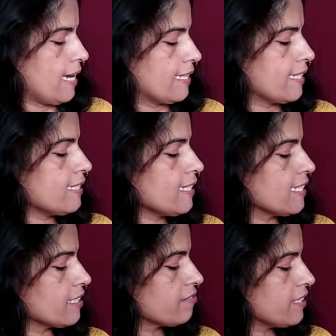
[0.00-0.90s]
And then
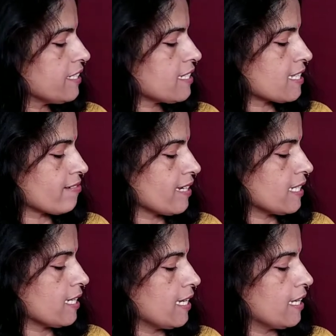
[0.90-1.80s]
the ingredients
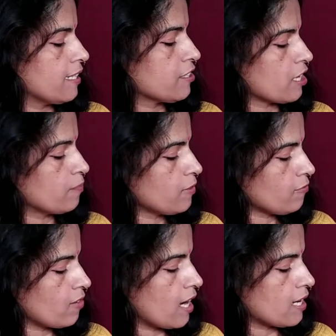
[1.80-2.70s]
read
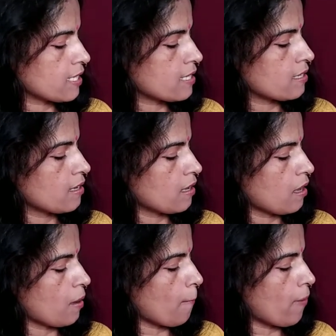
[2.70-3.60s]
temple flowers,
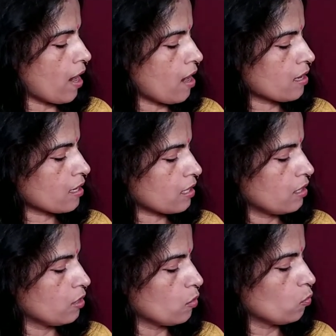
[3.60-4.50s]
bark,
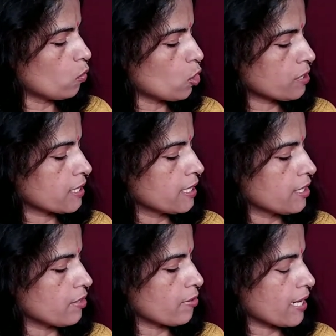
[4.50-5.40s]
wood,
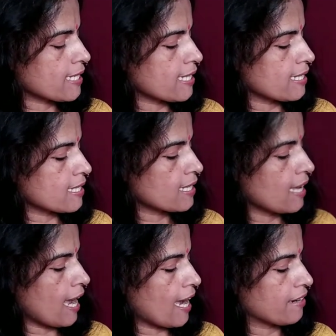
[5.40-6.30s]

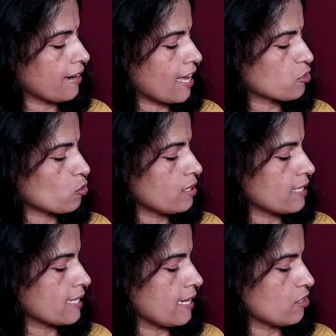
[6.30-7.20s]
raisins, and
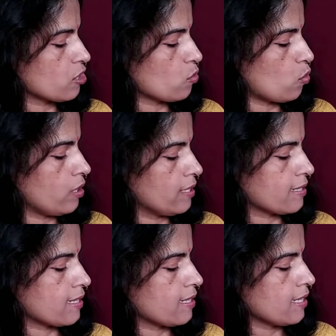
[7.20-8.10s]
natural essential
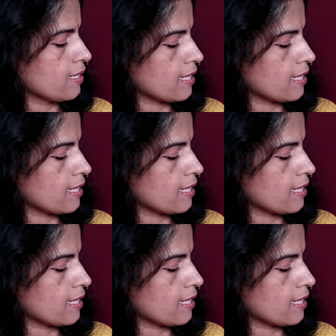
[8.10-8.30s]
oils.